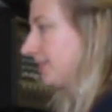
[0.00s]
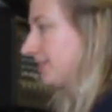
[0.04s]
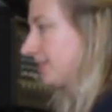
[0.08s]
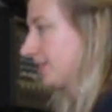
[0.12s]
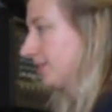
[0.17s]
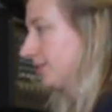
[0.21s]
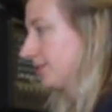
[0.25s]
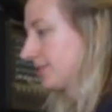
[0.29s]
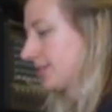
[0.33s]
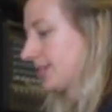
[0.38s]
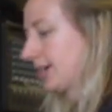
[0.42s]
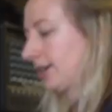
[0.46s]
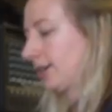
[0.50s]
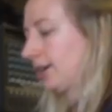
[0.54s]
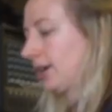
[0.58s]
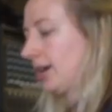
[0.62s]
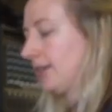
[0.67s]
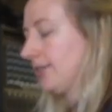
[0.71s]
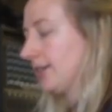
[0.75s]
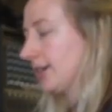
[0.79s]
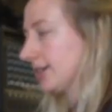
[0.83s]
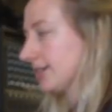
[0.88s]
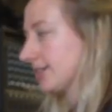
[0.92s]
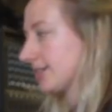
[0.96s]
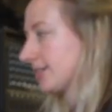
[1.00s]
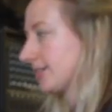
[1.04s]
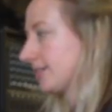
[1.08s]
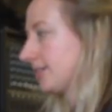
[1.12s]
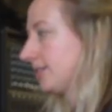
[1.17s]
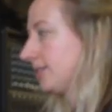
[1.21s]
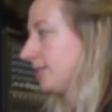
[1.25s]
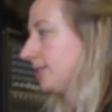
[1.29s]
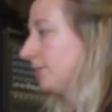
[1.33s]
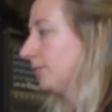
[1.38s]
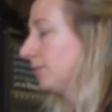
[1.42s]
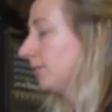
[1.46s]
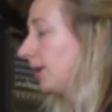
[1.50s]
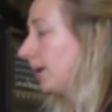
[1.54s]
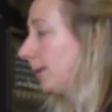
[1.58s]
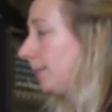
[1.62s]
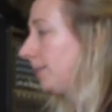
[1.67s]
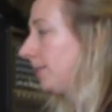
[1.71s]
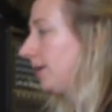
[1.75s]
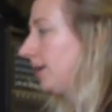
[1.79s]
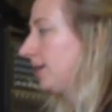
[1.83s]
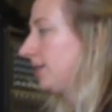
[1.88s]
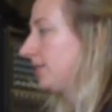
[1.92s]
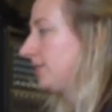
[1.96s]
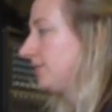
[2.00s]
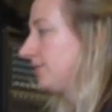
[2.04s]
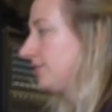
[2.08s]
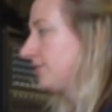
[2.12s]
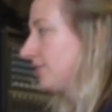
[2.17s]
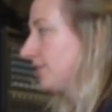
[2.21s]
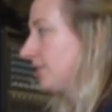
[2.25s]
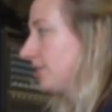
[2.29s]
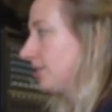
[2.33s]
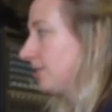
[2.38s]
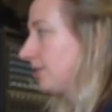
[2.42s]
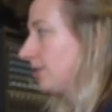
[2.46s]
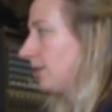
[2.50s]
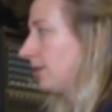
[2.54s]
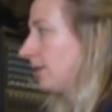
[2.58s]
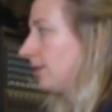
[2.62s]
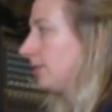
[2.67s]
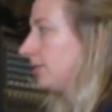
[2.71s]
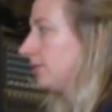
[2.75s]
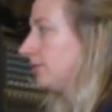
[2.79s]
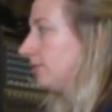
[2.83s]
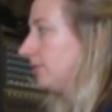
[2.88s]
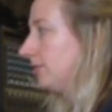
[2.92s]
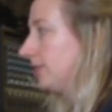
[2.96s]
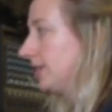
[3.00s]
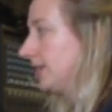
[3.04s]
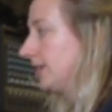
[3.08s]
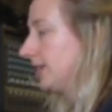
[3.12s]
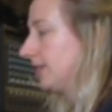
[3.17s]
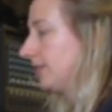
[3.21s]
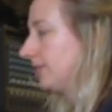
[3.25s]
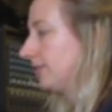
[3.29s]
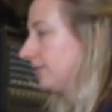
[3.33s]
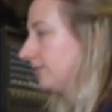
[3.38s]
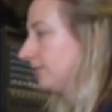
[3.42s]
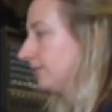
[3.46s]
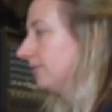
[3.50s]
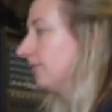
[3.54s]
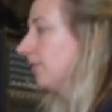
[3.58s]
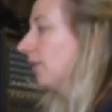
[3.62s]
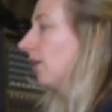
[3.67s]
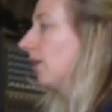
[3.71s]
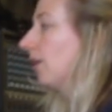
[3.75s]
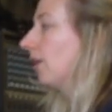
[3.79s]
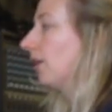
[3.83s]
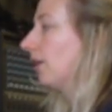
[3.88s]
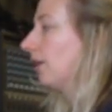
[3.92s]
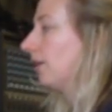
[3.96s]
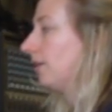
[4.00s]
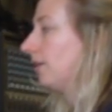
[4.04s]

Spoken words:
So it will sound like this. 1, 2, 3, 4.